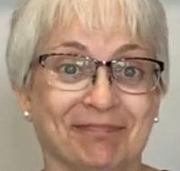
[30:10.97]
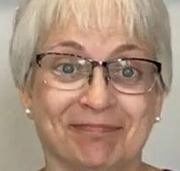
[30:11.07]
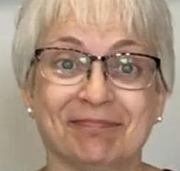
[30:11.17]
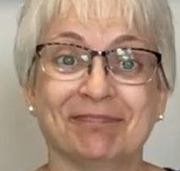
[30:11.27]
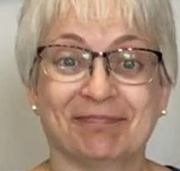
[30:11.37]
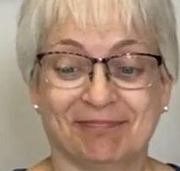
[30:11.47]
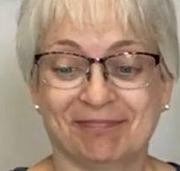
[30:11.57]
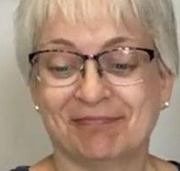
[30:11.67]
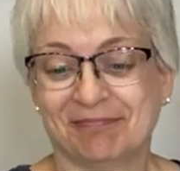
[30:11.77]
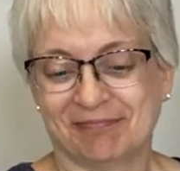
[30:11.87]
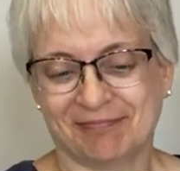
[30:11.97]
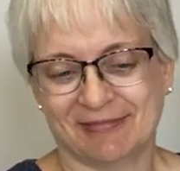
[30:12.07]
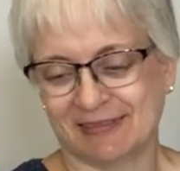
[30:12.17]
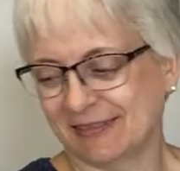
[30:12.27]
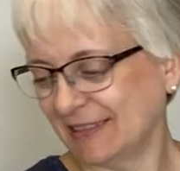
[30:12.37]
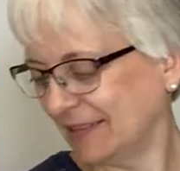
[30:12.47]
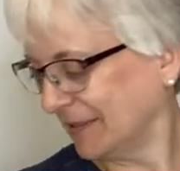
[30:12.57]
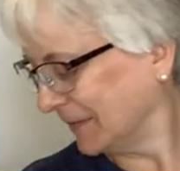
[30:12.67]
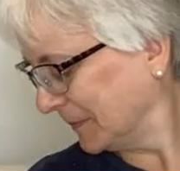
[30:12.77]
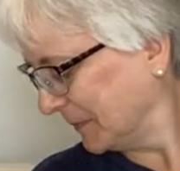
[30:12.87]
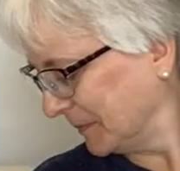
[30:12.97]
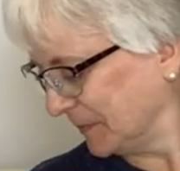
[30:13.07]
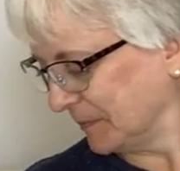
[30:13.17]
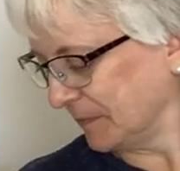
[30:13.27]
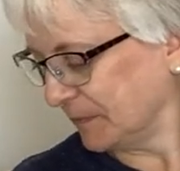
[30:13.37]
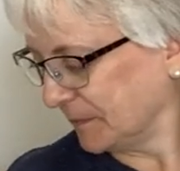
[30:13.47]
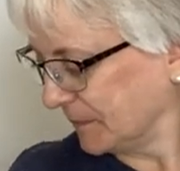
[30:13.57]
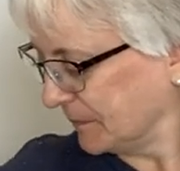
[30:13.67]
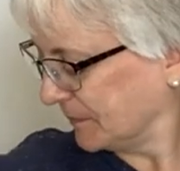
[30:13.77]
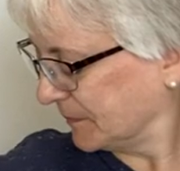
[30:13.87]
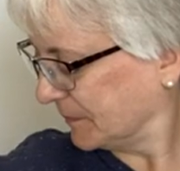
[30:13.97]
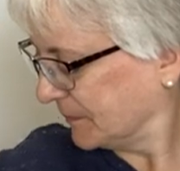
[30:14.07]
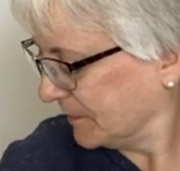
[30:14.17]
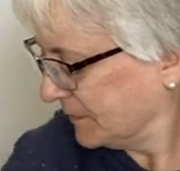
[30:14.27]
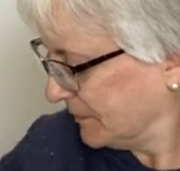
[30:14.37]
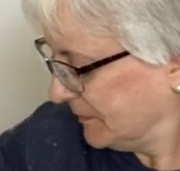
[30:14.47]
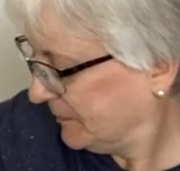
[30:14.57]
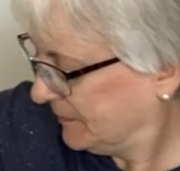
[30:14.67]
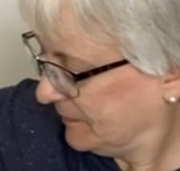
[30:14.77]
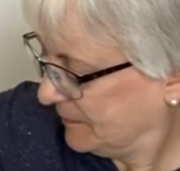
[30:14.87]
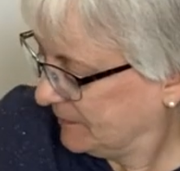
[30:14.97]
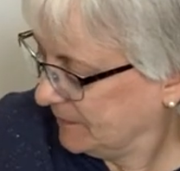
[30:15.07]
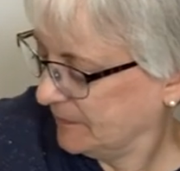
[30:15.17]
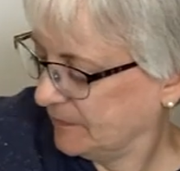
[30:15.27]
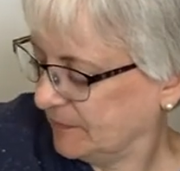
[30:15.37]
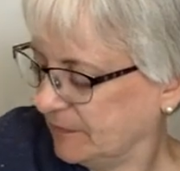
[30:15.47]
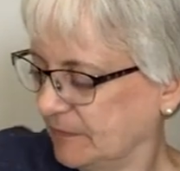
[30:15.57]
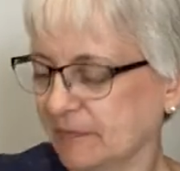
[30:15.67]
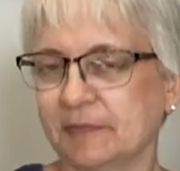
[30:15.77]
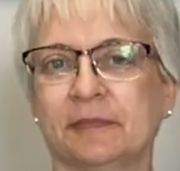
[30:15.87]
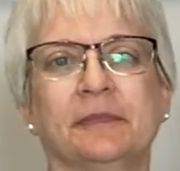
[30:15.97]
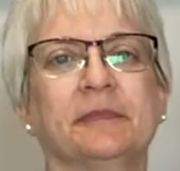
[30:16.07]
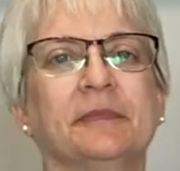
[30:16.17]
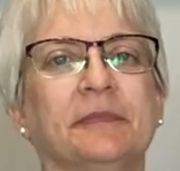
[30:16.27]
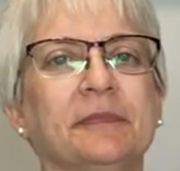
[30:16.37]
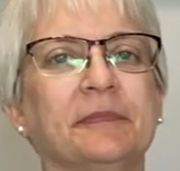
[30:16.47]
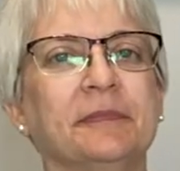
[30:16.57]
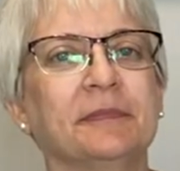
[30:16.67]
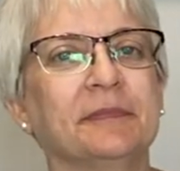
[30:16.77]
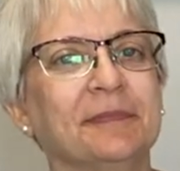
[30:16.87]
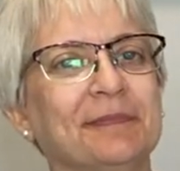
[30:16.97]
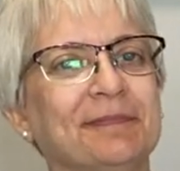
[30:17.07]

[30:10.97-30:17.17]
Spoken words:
[no speech]